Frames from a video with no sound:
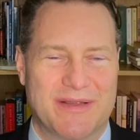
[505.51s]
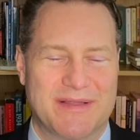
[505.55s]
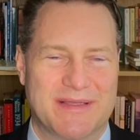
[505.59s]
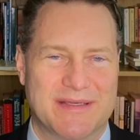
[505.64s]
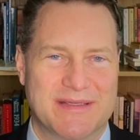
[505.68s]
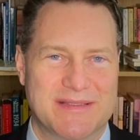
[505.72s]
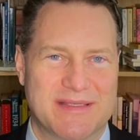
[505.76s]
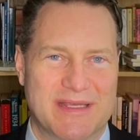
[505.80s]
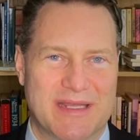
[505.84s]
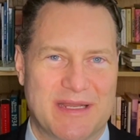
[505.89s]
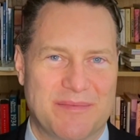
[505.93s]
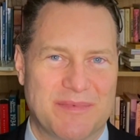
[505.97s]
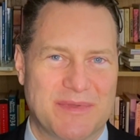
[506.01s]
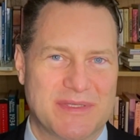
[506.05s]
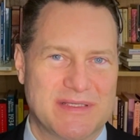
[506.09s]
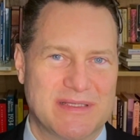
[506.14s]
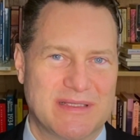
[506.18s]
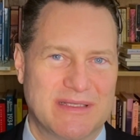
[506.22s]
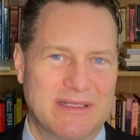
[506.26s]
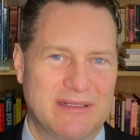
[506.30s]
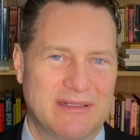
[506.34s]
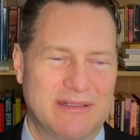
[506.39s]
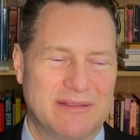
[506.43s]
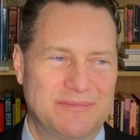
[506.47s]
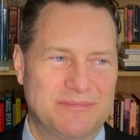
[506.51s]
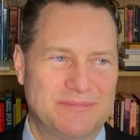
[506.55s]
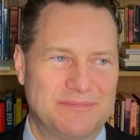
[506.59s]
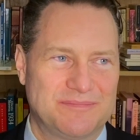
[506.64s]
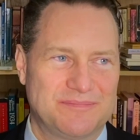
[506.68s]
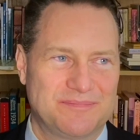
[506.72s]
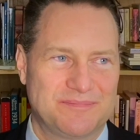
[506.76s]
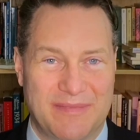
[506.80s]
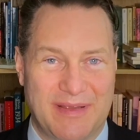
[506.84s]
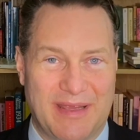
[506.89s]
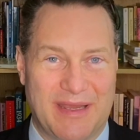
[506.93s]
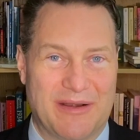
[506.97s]
They set up this little
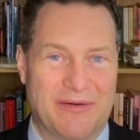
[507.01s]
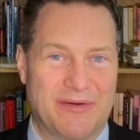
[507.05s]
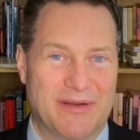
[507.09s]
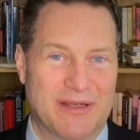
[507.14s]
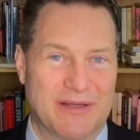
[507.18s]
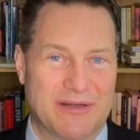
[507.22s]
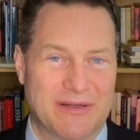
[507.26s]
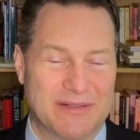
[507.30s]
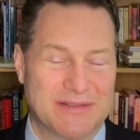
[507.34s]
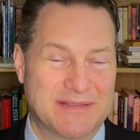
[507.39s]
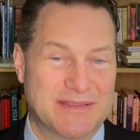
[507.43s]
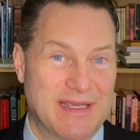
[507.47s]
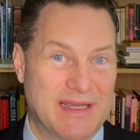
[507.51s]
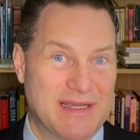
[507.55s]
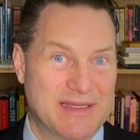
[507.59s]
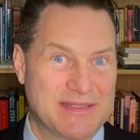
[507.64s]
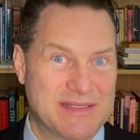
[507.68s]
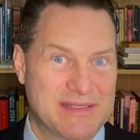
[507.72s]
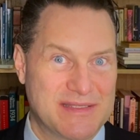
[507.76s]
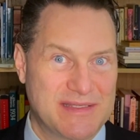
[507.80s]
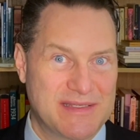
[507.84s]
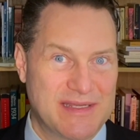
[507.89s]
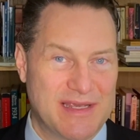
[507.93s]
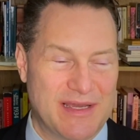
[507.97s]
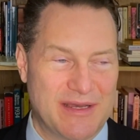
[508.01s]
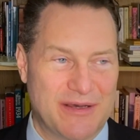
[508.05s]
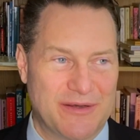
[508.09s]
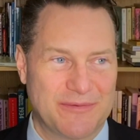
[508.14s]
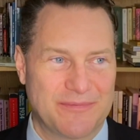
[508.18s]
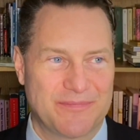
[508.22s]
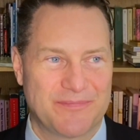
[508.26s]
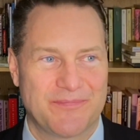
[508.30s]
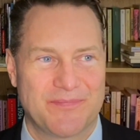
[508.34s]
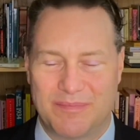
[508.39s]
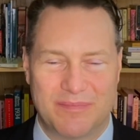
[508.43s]
area called Texas Town.